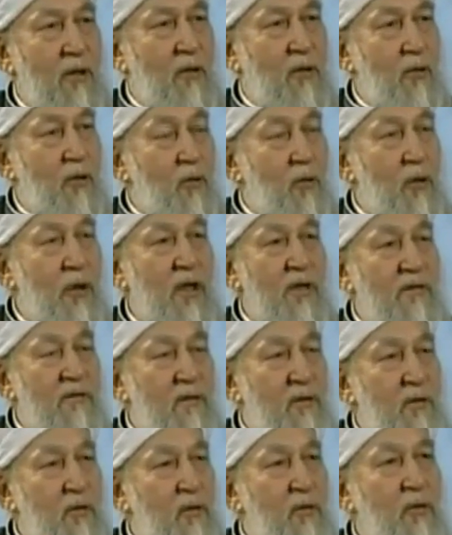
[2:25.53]
you, even
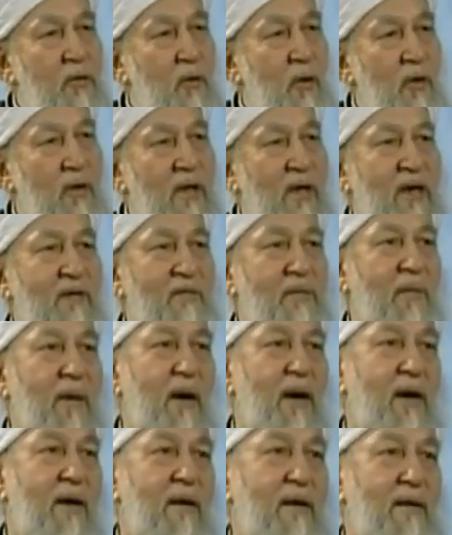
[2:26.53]
you do not have
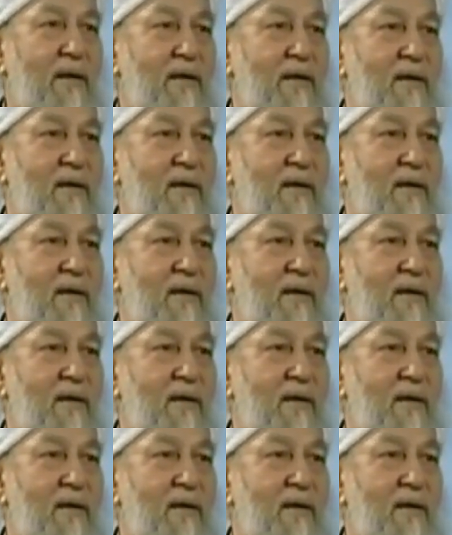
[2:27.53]
power